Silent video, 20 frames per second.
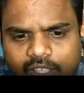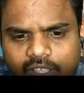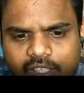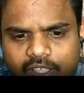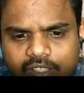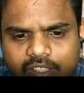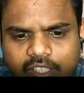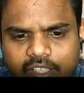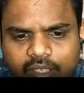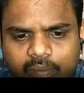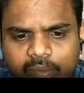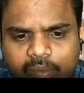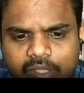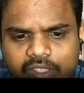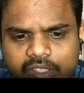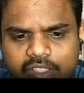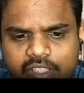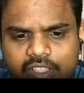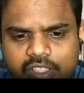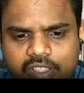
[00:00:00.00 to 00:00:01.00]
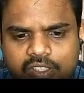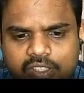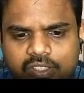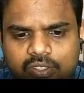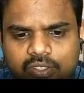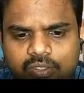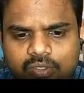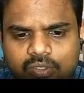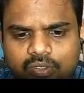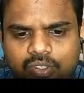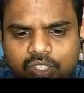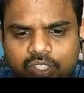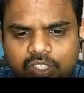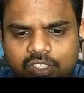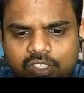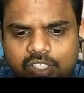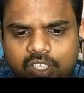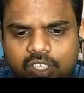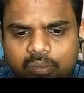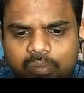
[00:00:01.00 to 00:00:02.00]
enthalpy change. No
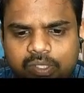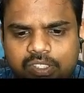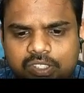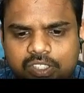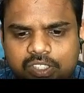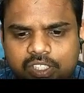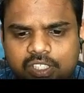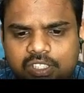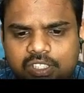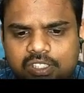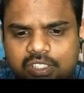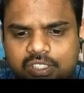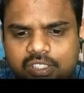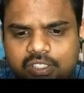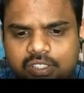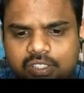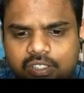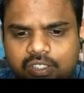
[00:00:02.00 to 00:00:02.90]
enthalpy change